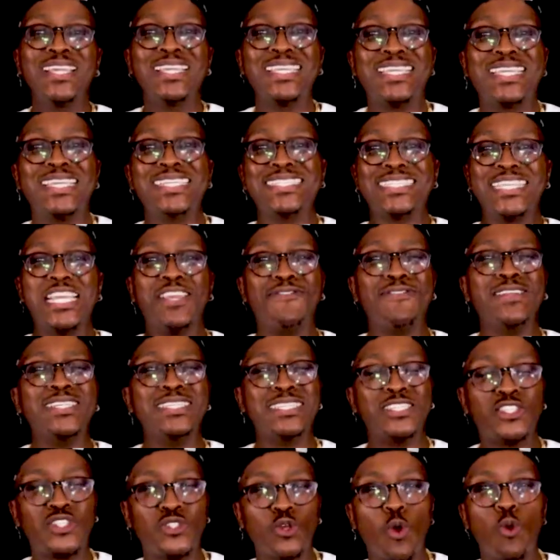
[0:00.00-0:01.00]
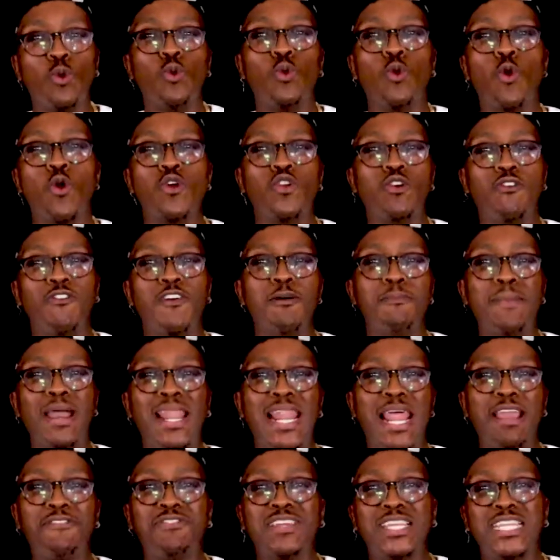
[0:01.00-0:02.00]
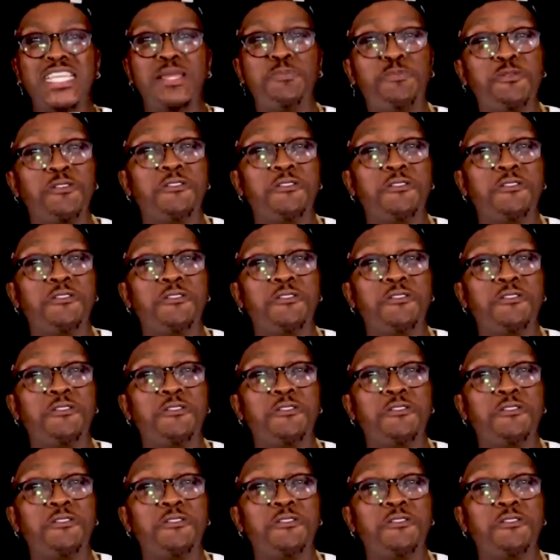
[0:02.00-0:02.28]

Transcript: He's even so Lord over my life that he